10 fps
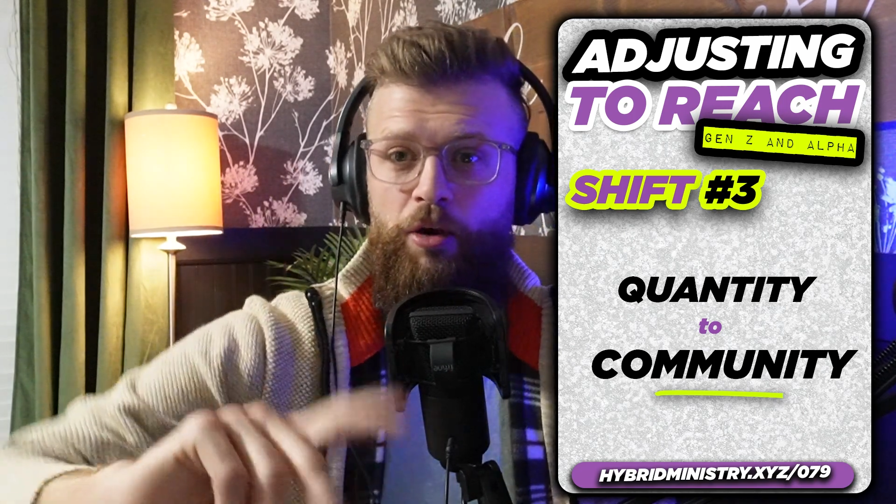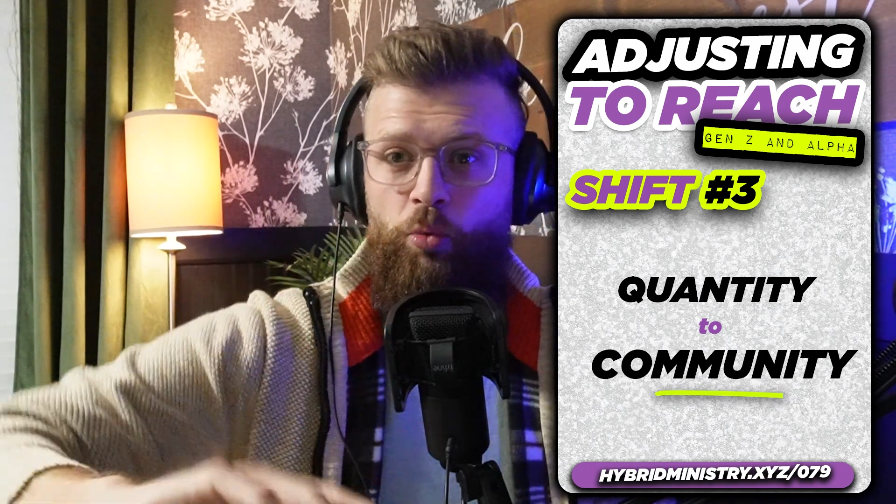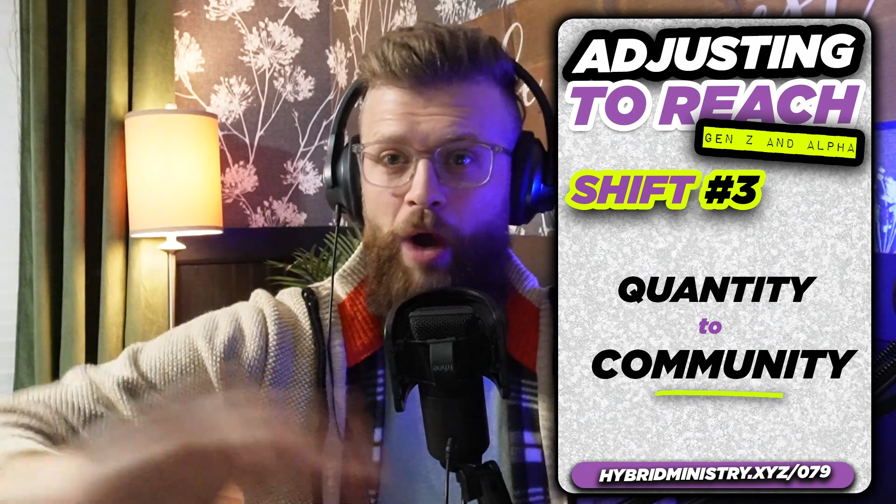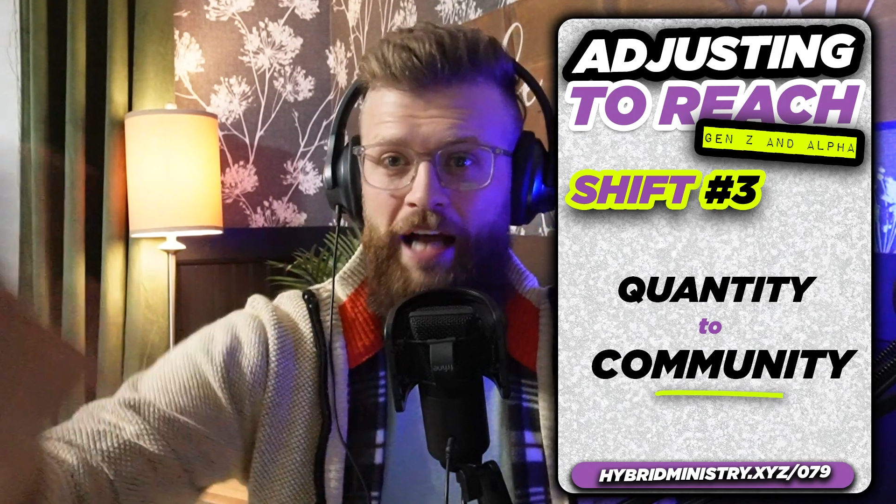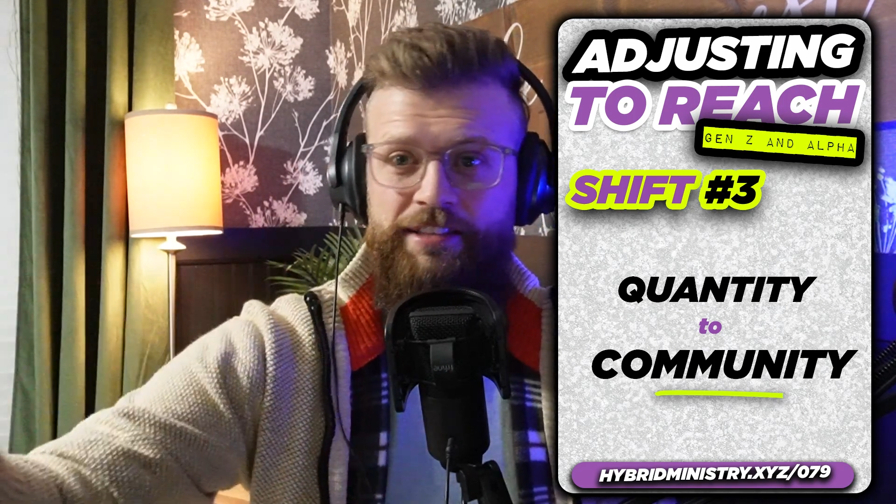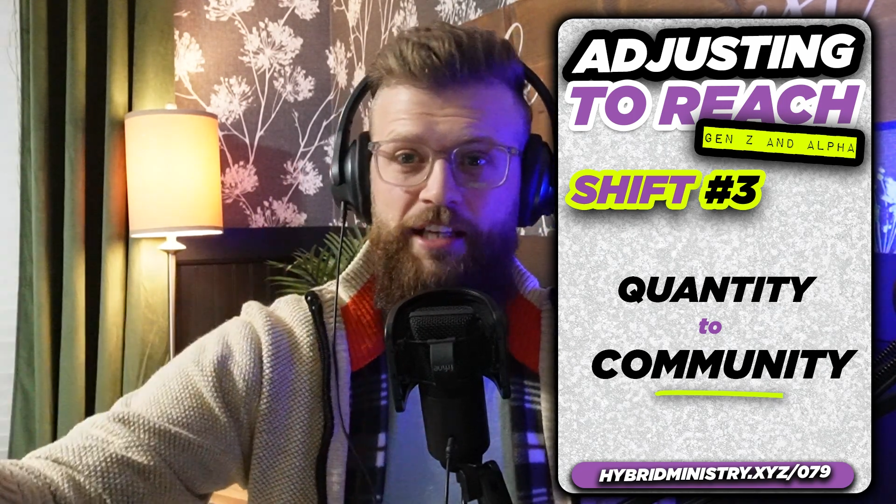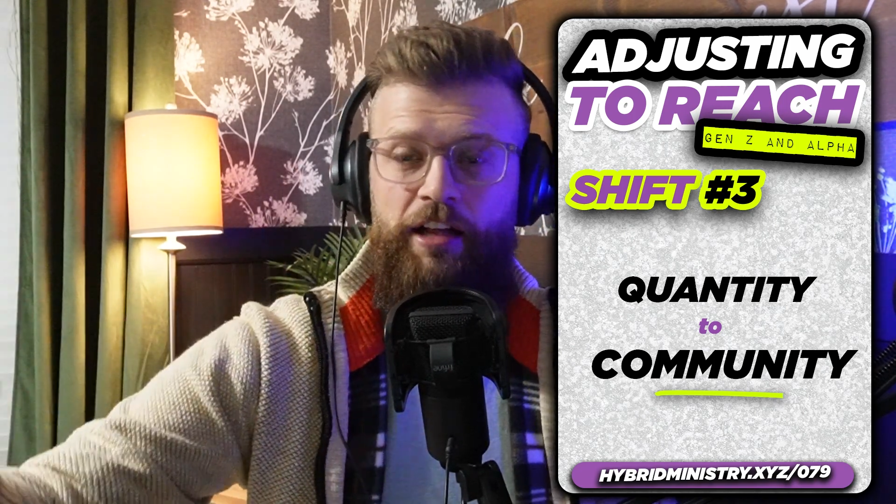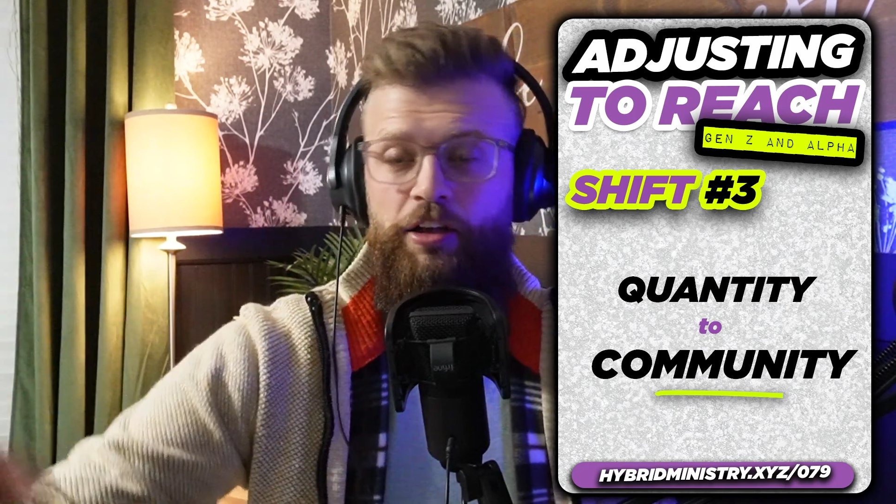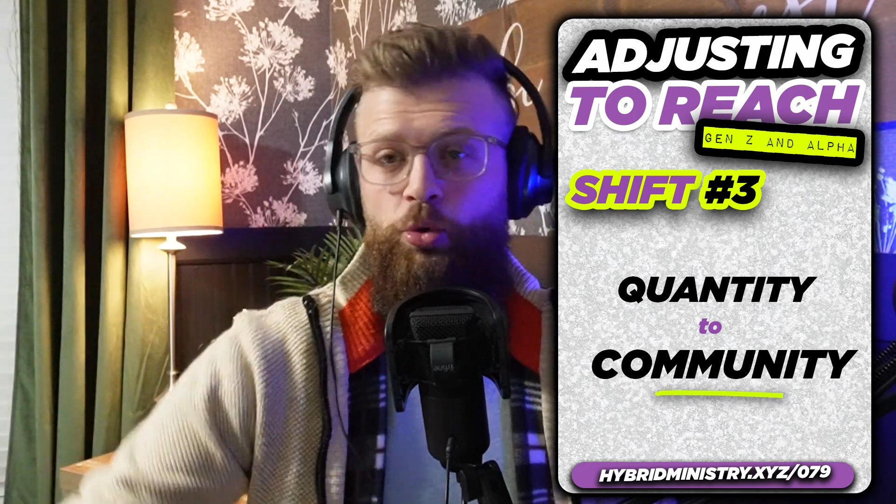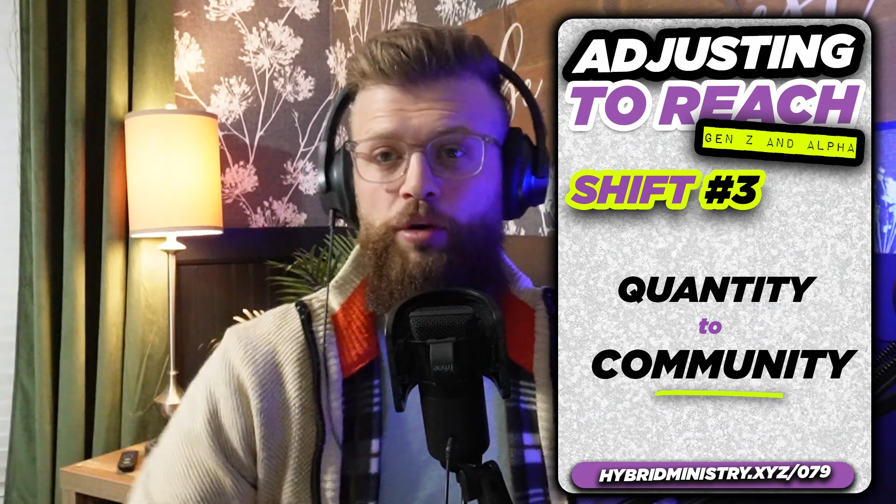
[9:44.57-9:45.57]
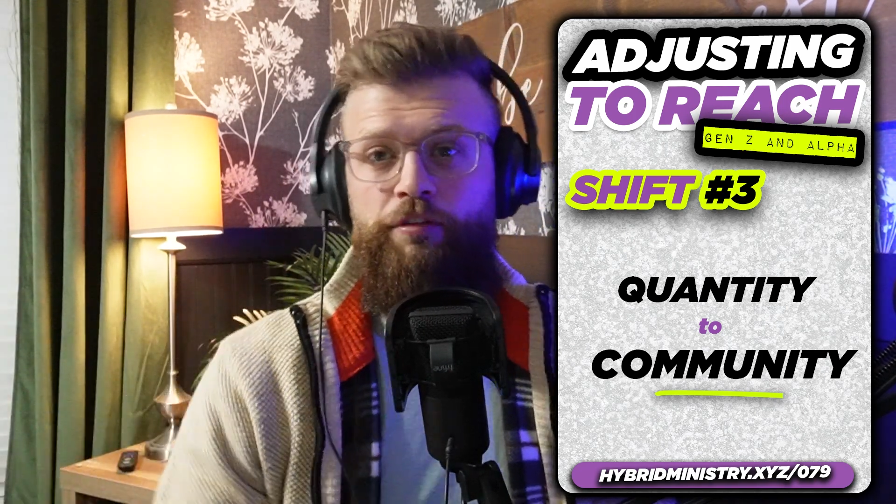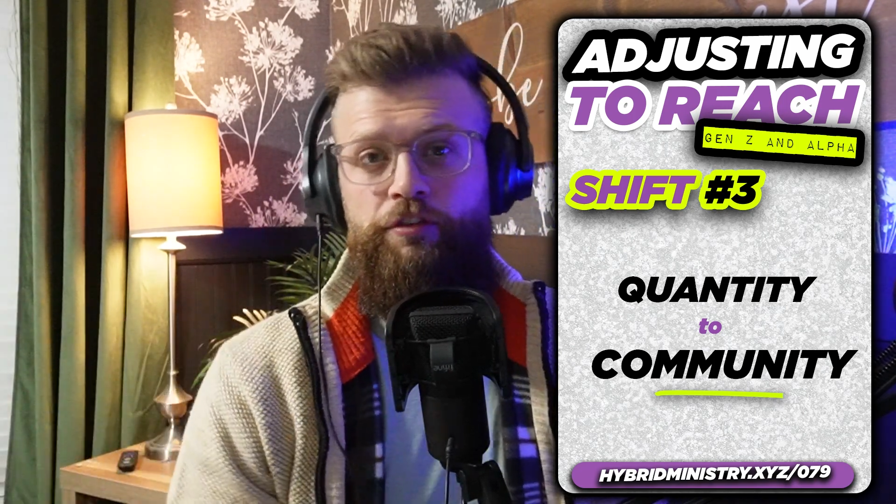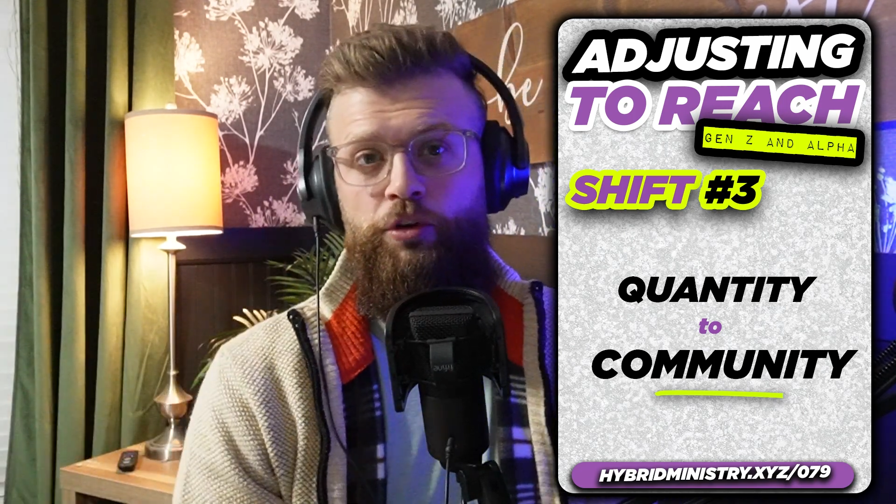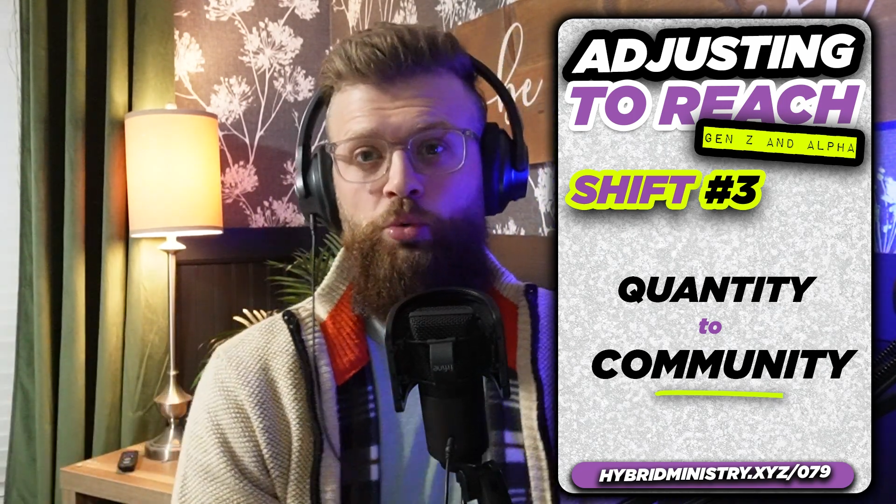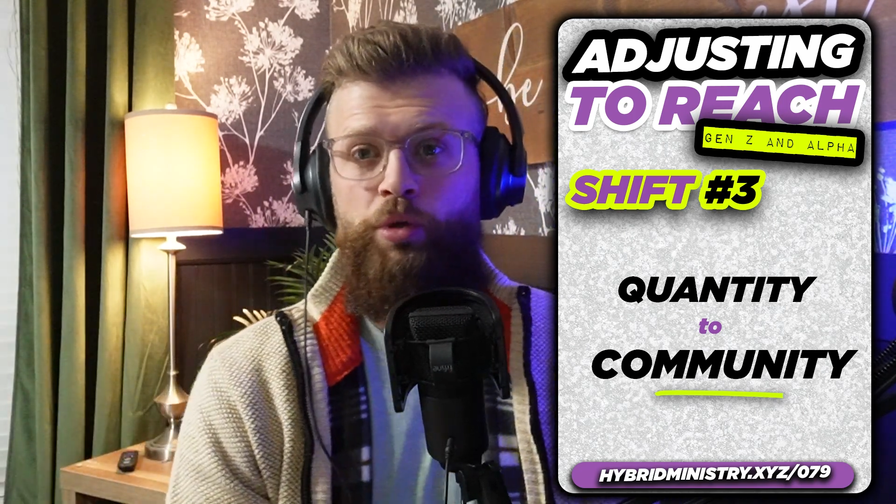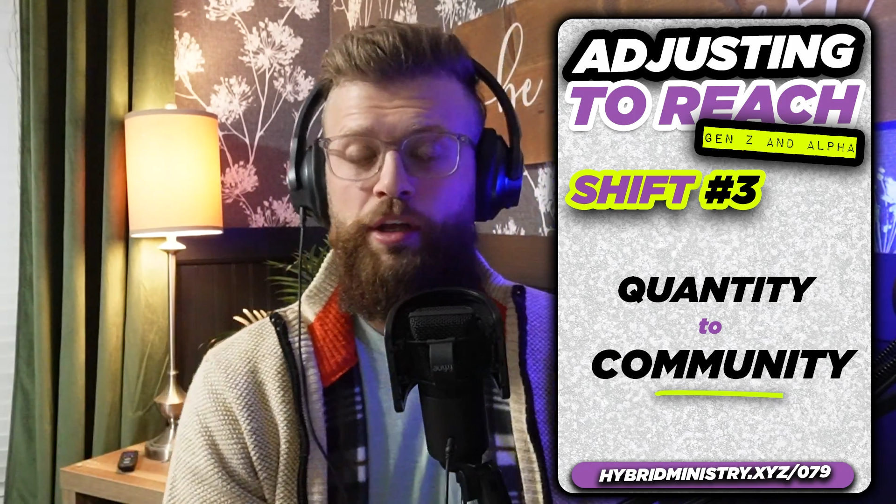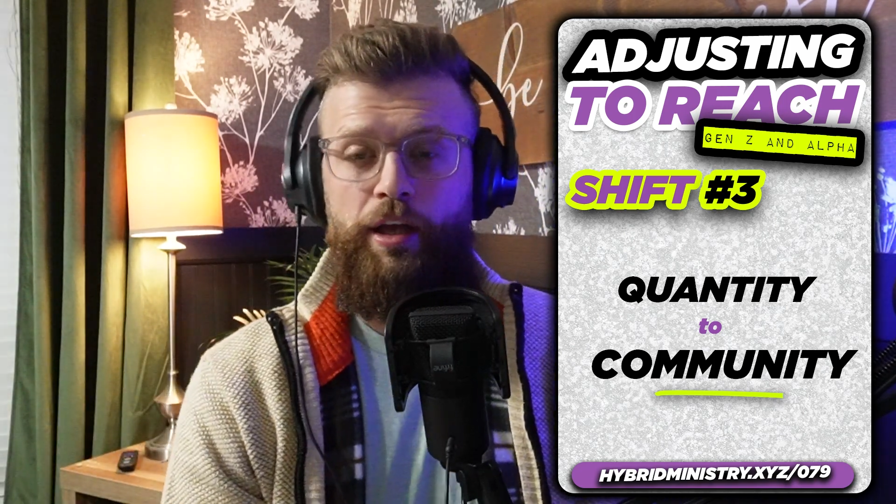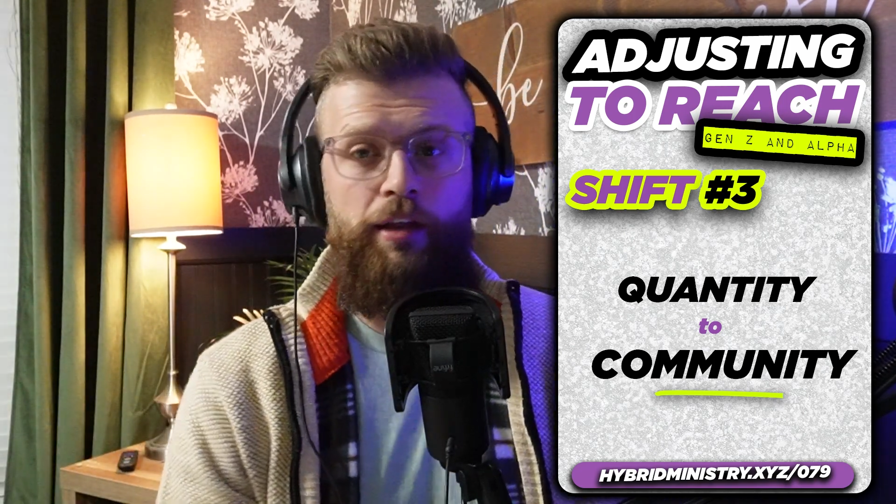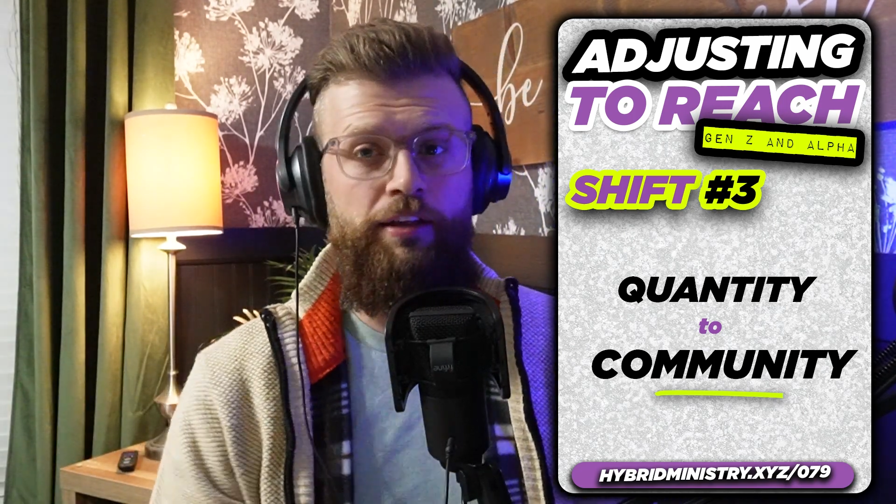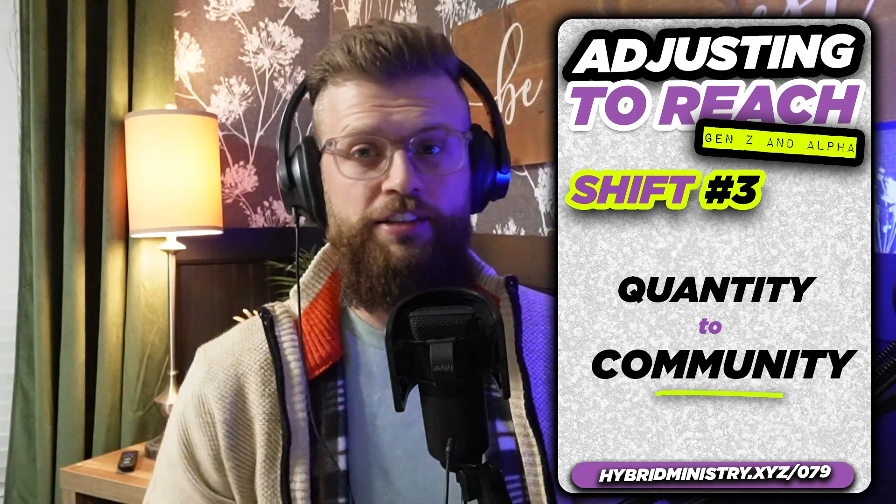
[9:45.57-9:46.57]
wax eloquent for a week.
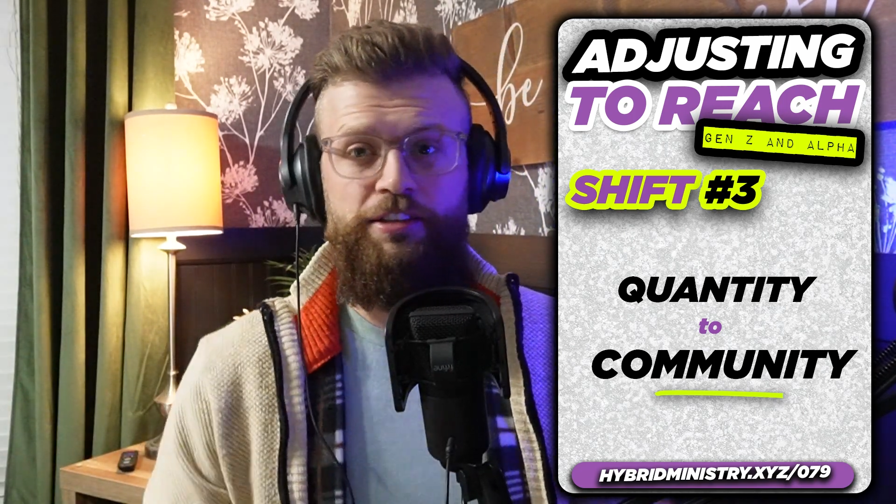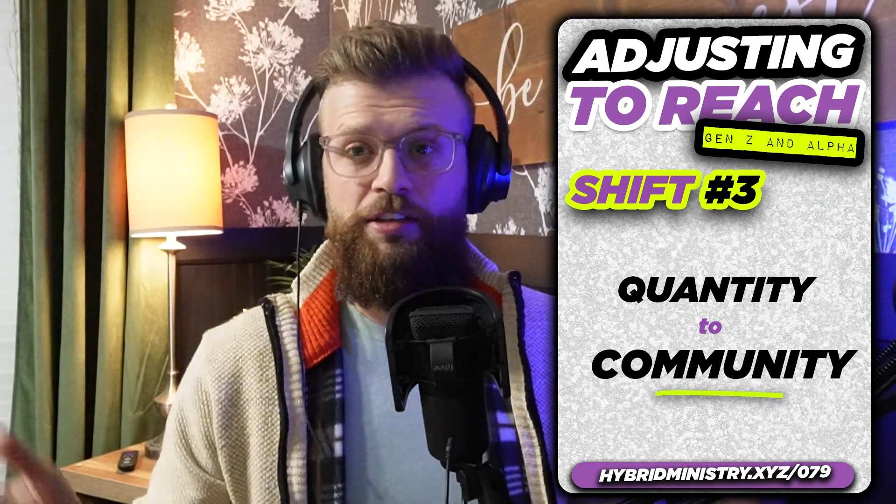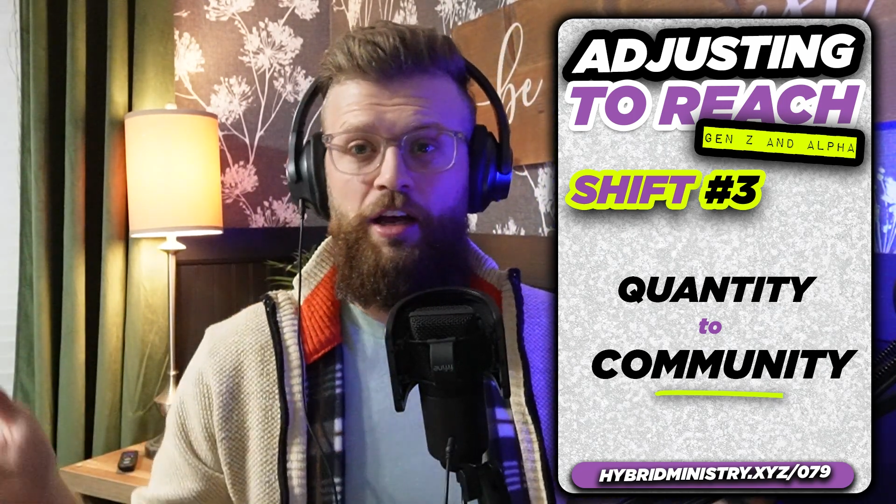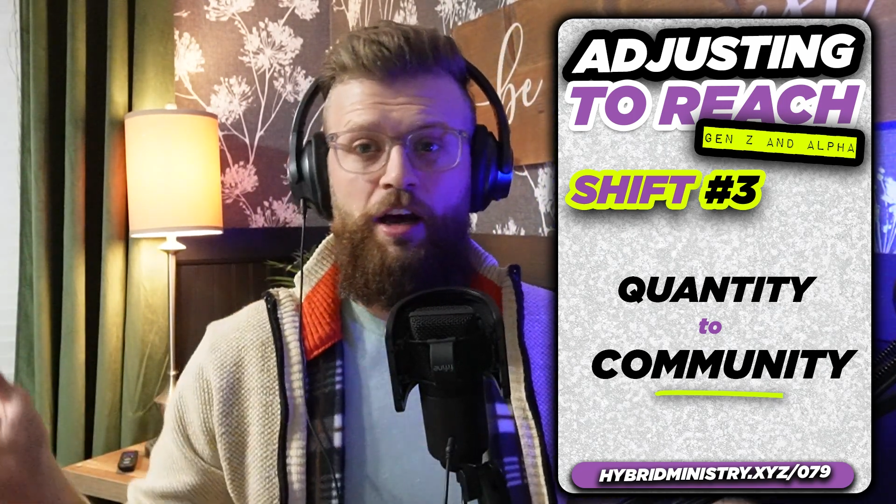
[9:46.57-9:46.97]
And listen,